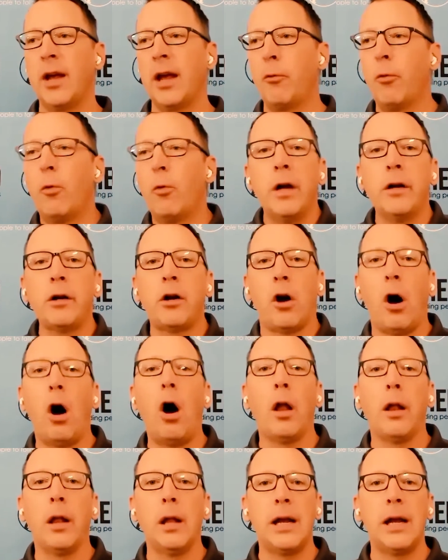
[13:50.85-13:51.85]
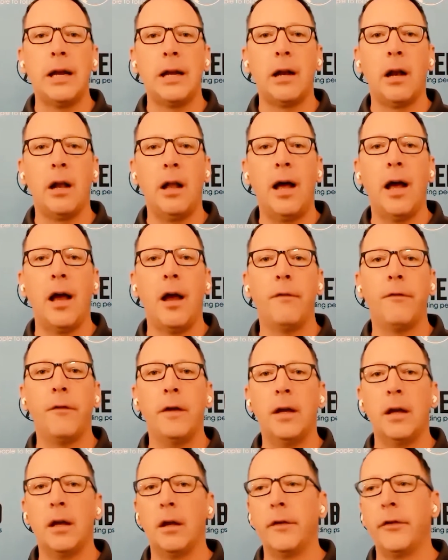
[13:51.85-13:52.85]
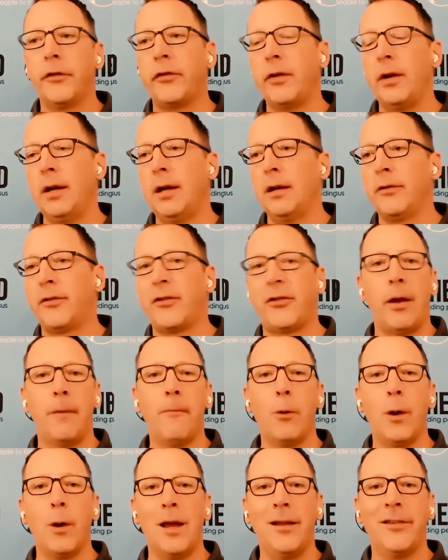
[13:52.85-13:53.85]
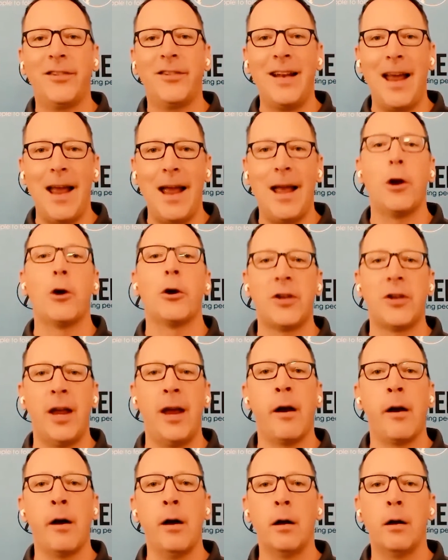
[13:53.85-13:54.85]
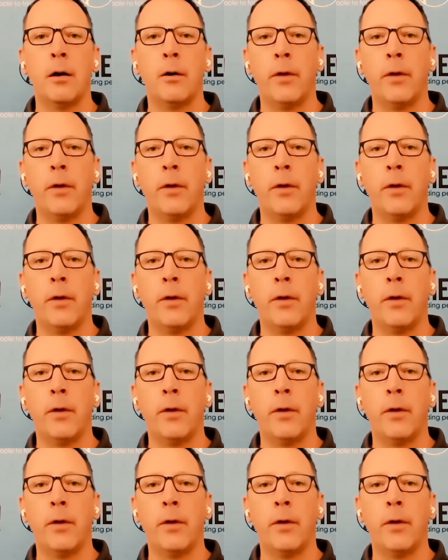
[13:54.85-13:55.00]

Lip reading: And one calling in life is, in some ways, an entertainer,